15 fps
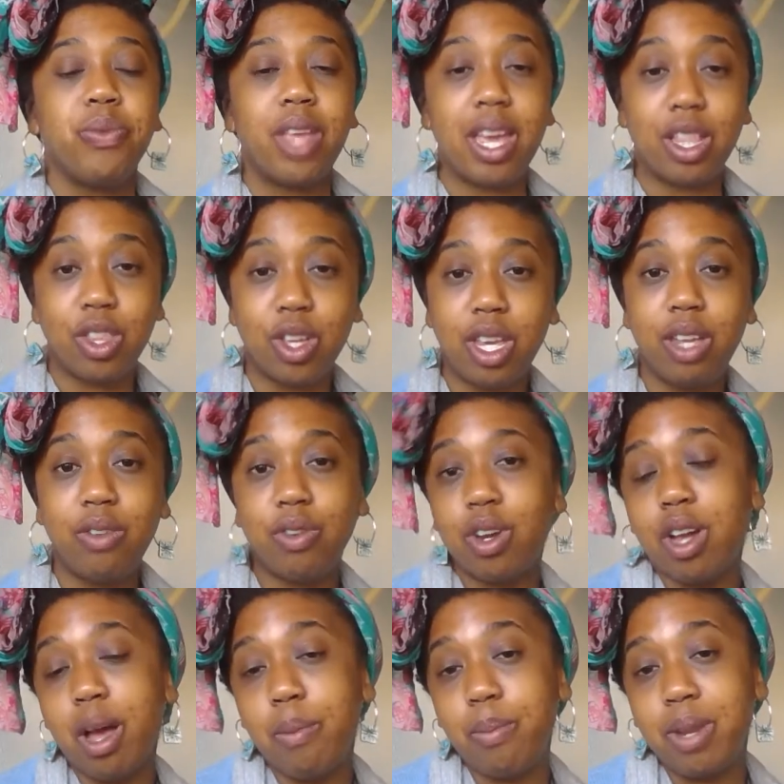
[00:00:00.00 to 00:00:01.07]
and looking for
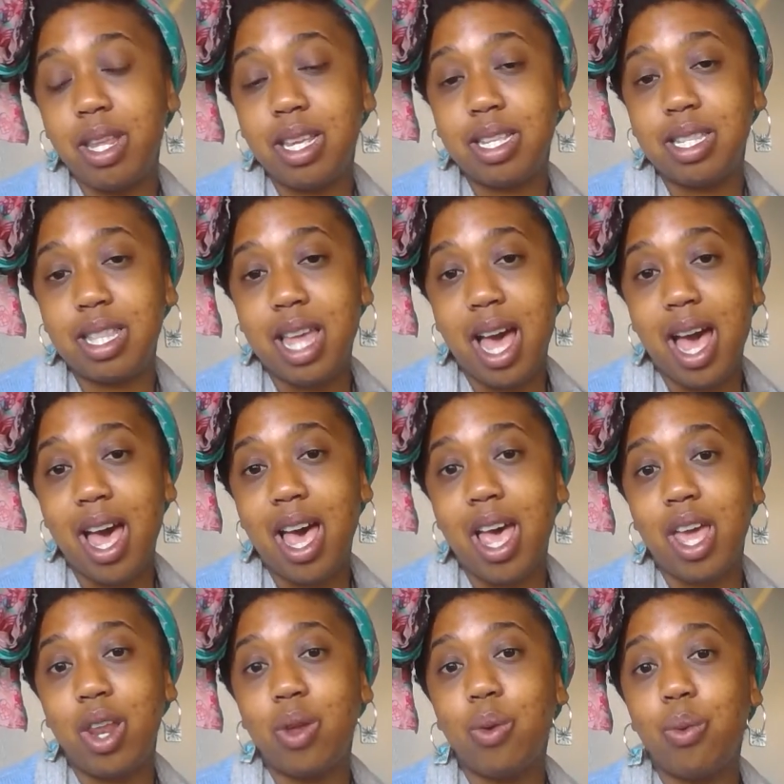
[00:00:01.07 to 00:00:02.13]
companies
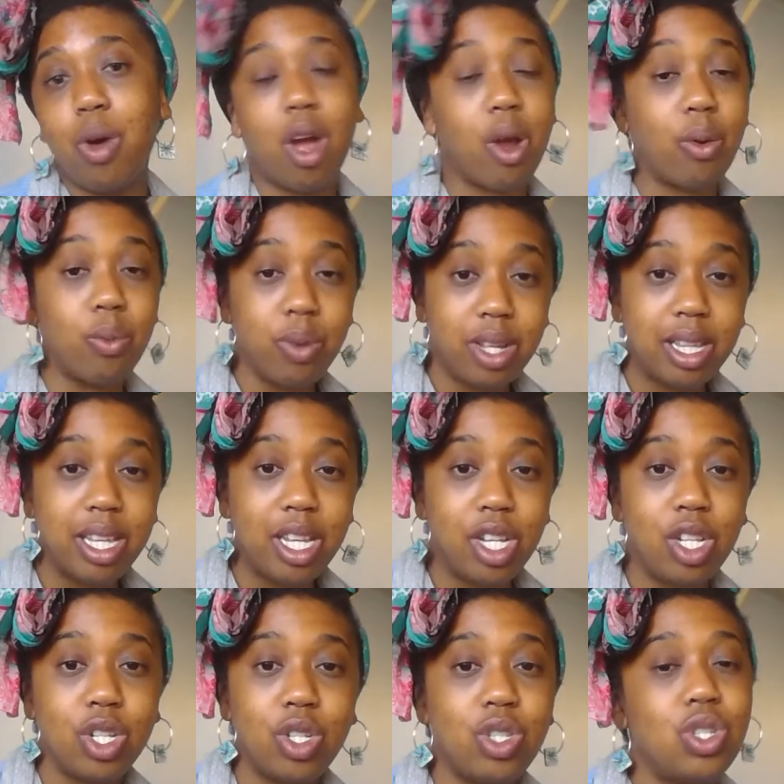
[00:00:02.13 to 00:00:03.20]
that are
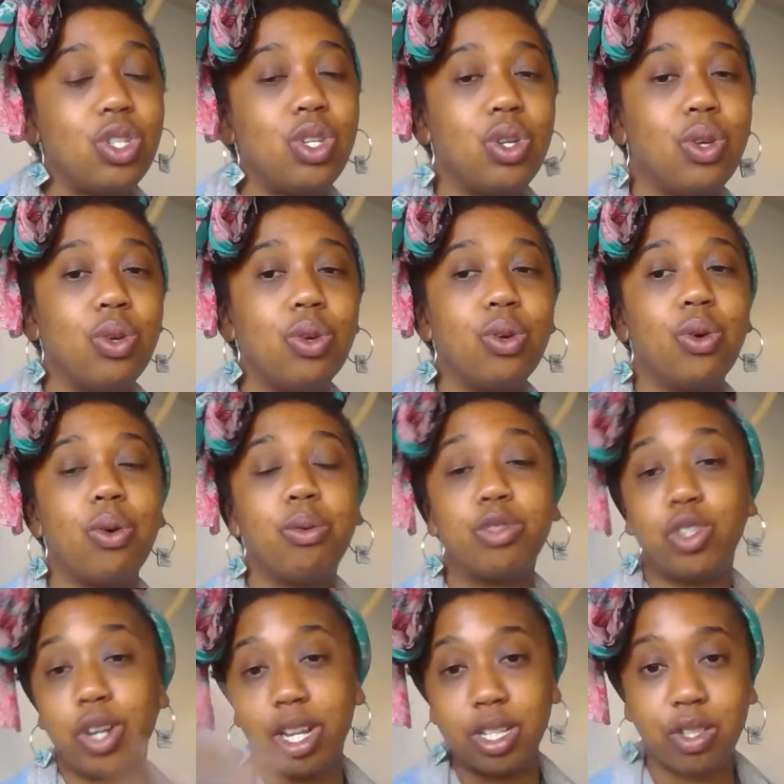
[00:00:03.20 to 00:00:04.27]
willing to
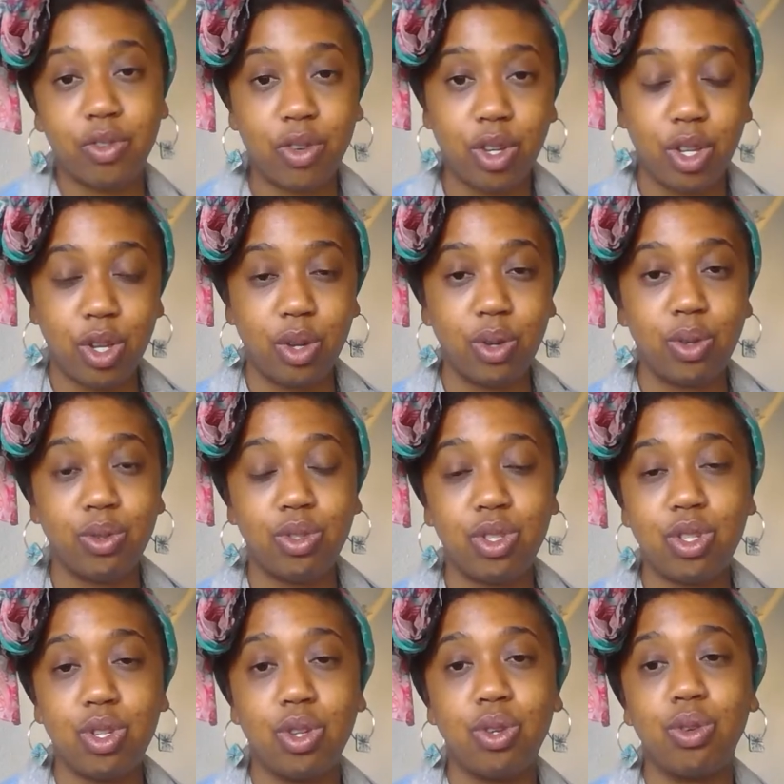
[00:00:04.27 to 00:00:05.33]
transfer you
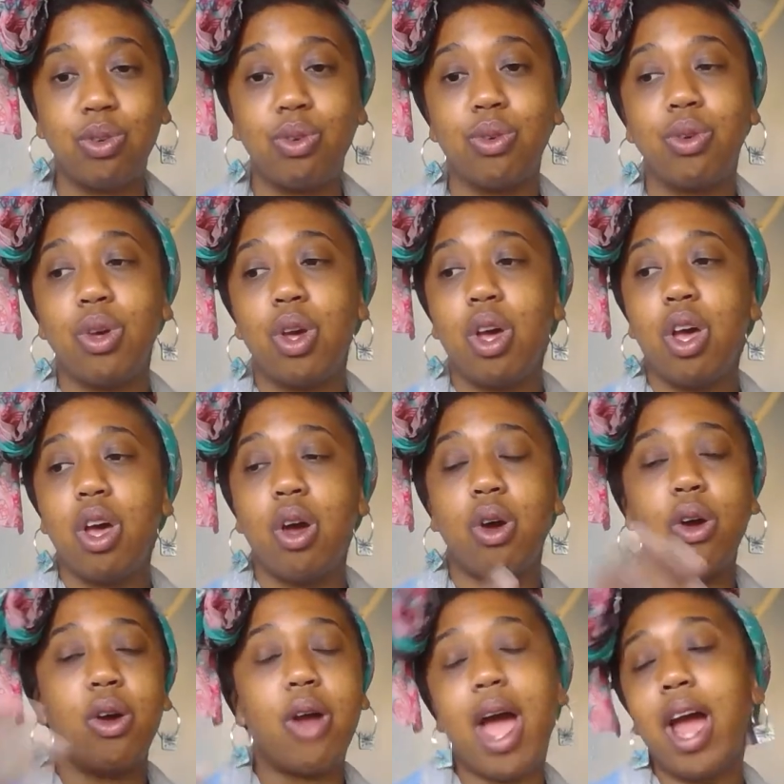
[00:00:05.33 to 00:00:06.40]
to
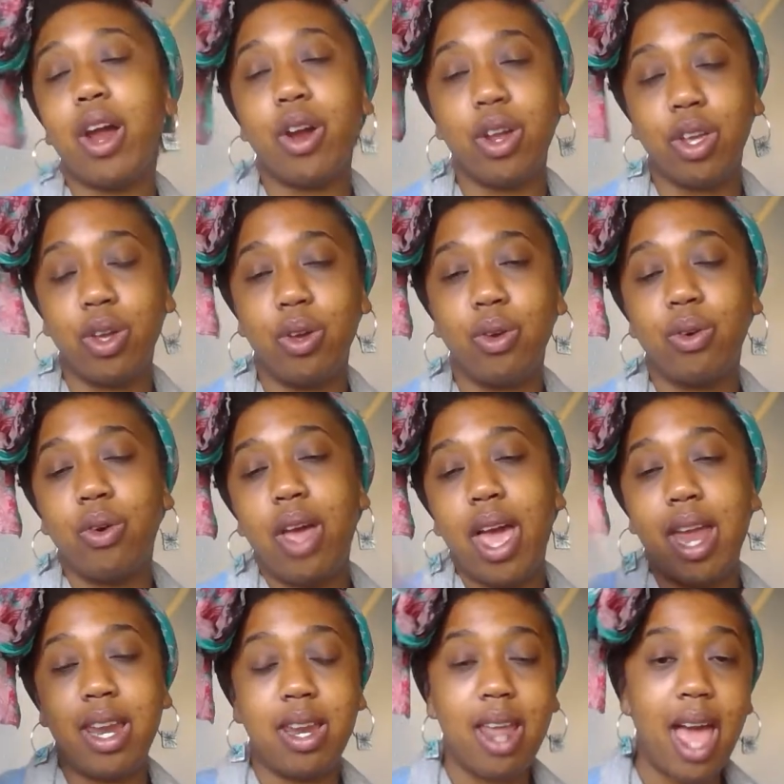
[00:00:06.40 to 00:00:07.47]
or hire you
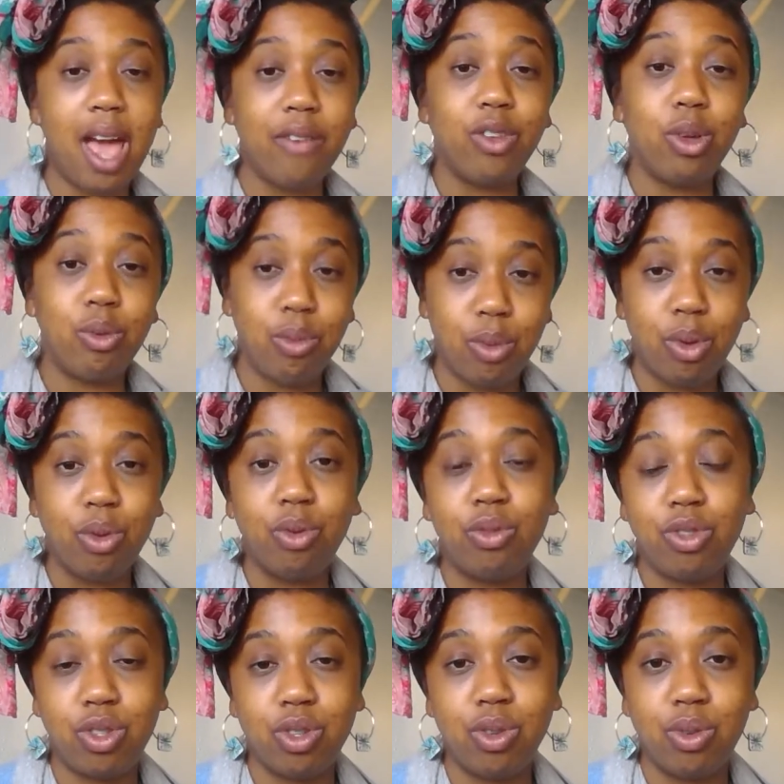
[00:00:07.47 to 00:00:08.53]
and have you
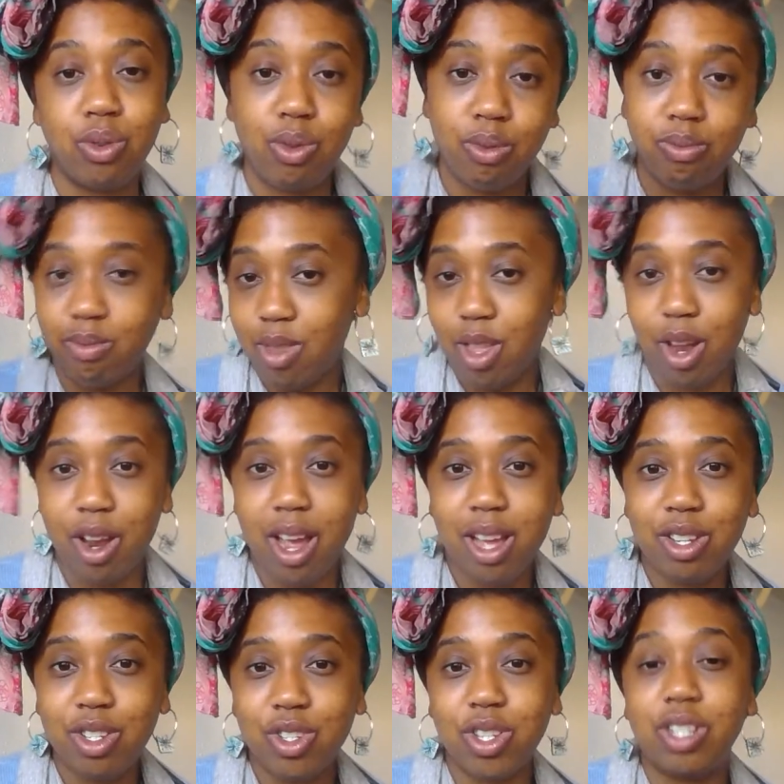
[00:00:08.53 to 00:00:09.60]
move to their
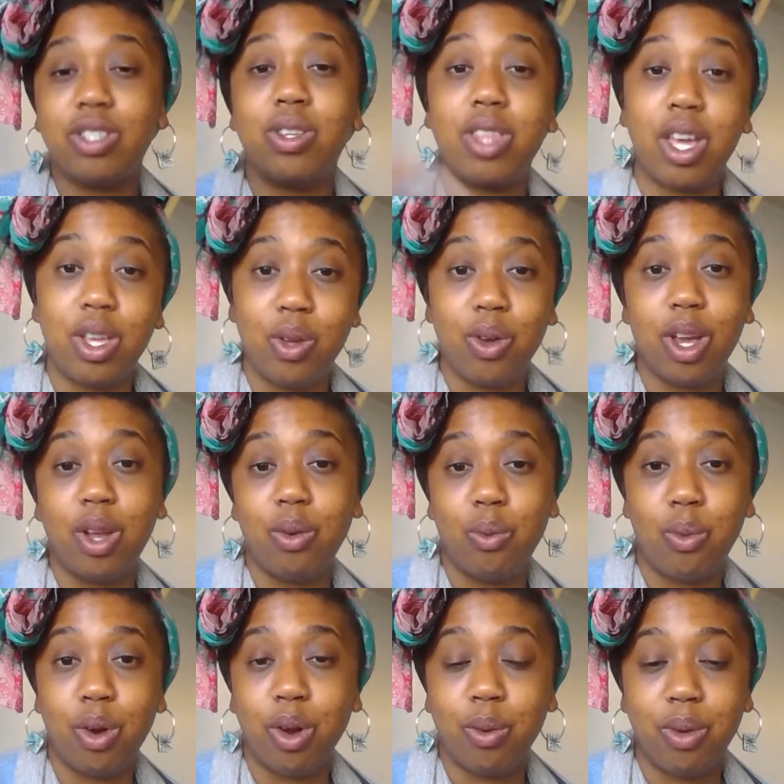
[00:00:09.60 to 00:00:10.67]
country so that you can
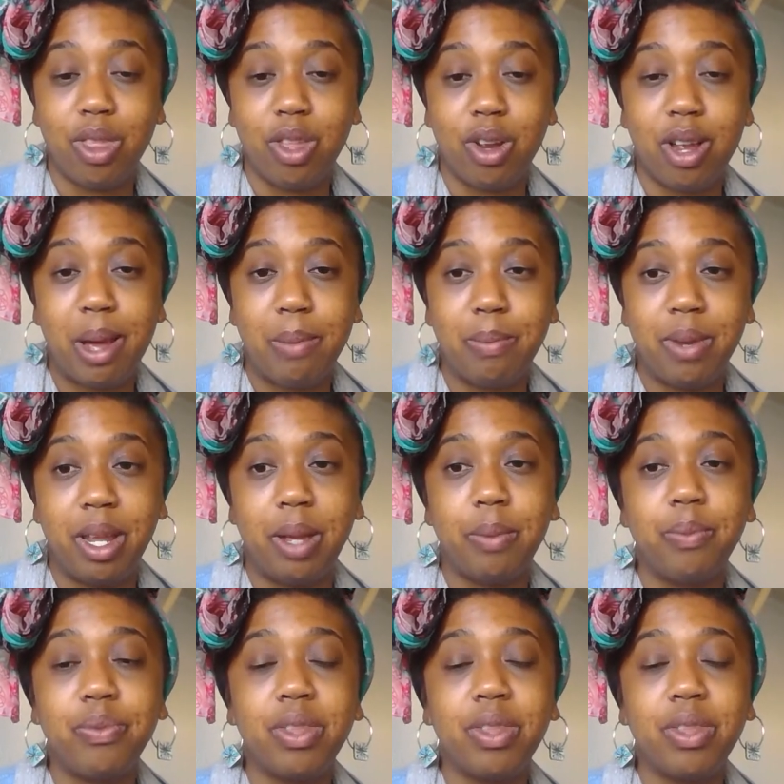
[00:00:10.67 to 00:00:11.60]
work with their company.